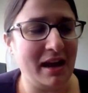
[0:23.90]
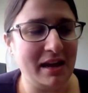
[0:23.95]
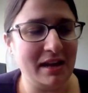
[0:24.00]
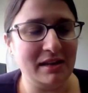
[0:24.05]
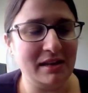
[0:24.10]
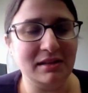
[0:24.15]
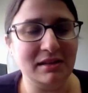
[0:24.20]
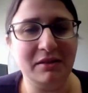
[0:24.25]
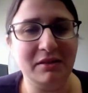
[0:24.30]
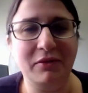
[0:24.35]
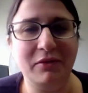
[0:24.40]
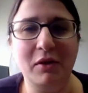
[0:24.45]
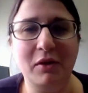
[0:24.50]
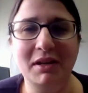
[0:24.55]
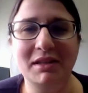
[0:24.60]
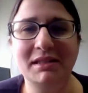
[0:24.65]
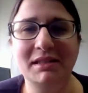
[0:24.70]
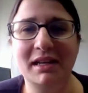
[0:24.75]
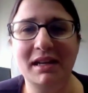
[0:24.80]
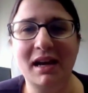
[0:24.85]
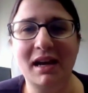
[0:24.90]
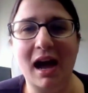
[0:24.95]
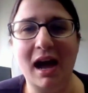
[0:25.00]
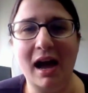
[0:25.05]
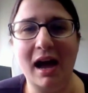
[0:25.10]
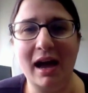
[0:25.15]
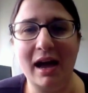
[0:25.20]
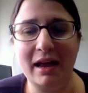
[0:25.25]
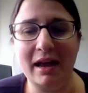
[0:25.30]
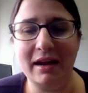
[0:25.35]
is focusing
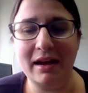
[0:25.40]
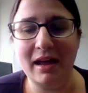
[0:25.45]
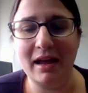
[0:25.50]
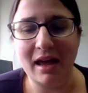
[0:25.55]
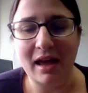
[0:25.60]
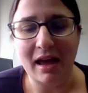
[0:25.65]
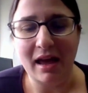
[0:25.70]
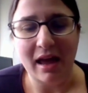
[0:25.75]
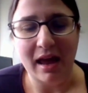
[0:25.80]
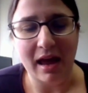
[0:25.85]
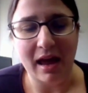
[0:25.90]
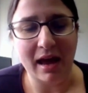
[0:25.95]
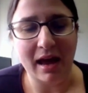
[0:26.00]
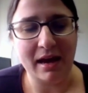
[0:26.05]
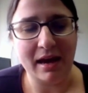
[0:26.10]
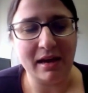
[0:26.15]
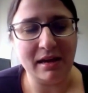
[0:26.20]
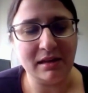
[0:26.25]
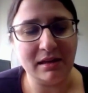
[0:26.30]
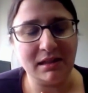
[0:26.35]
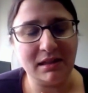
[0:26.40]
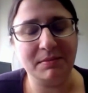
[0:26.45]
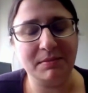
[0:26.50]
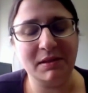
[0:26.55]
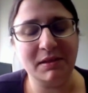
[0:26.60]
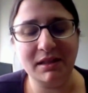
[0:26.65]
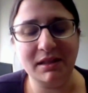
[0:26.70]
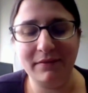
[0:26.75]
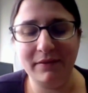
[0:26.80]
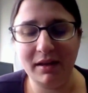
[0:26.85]
on a
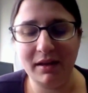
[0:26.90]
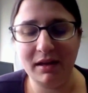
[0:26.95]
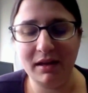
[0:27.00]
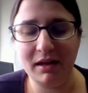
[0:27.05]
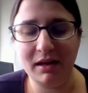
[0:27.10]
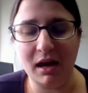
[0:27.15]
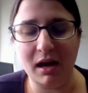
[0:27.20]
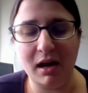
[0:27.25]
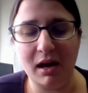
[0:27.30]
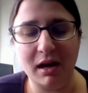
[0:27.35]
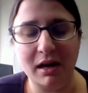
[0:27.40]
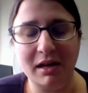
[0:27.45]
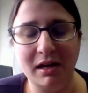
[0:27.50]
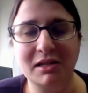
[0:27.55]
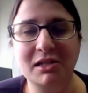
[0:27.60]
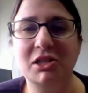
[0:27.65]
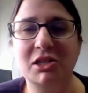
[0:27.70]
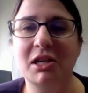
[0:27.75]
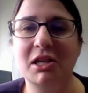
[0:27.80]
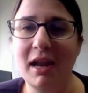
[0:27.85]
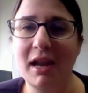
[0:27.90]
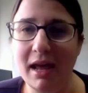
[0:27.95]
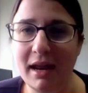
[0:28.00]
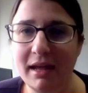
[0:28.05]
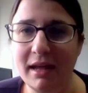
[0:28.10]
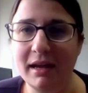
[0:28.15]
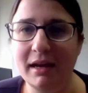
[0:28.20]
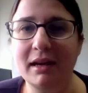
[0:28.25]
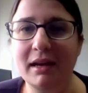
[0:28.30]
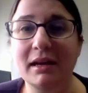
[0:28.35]
specific uh,
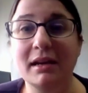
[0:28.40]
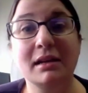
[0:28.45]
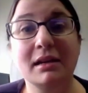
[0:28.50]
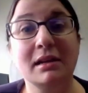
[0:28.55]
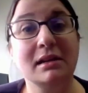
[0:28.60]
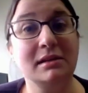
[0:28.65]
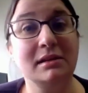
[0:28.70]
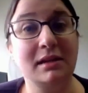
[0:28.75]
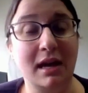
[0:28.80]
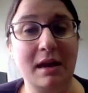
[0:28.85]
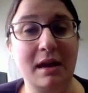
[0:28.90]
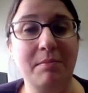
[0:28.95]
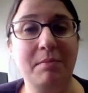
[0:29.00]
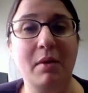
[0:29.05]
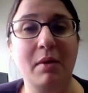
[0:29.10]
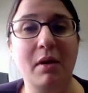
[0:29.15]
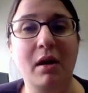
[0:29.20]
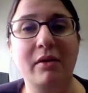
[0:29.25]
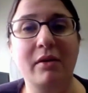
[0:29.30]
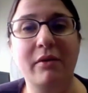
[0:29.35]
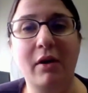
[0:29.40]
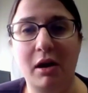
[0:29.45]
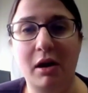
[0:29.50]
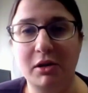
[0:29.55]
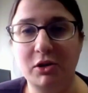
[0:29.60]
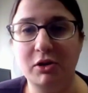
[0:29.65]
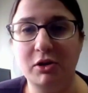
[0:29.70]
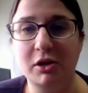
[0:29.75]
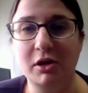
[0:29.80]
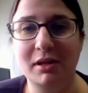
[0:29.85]
genetic type of
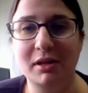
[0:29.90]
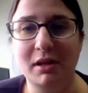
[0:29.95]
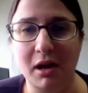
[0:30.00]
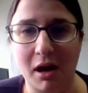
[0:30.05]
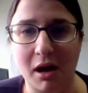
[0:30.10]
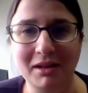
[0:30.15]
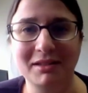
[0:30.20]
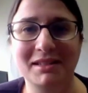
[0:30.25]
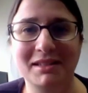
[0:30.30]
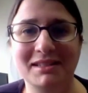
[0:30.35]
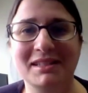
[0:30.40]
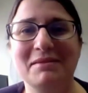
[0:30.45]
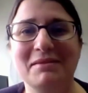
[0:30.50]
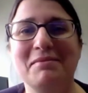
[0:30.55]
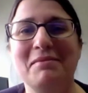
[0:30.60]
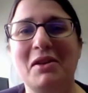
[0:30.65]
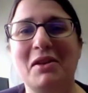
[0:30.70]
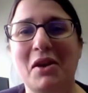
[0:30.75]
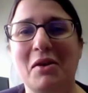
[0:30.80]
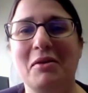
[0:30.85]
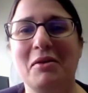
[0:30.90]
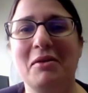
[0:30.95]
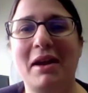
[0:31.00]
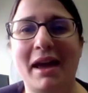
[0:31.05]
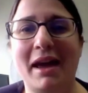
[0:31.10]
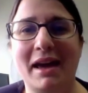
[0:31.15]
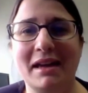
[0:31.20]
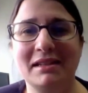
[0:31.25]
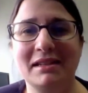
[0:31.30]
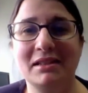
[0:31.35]
aut- autism
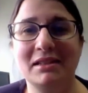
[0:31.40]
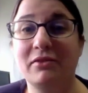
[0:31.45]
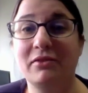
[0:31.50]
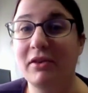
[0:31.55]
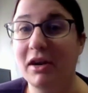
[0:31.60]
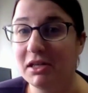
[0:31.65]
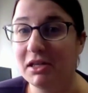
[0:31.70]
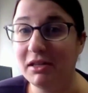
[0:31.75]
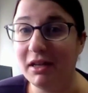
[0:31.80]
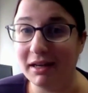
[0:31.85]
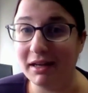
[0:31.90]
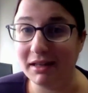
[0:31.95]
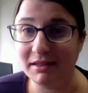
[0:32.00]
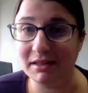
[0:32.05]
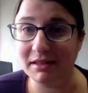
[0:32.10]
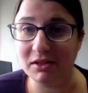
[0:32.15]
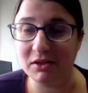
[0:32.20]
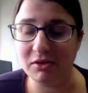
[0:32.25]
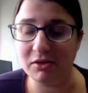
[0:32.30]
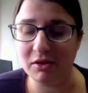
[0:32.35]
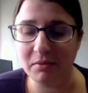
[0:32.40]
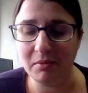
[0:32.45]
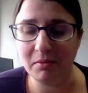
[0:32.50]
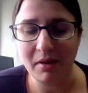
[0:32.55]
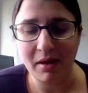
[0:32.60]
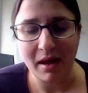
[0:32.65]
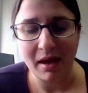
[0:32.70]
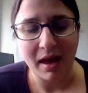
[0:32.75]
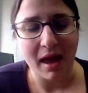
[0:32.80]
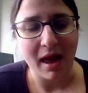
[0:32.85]
known as Fragile X
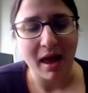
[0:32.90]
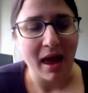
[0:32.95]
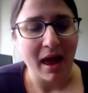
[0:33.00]
syndrome.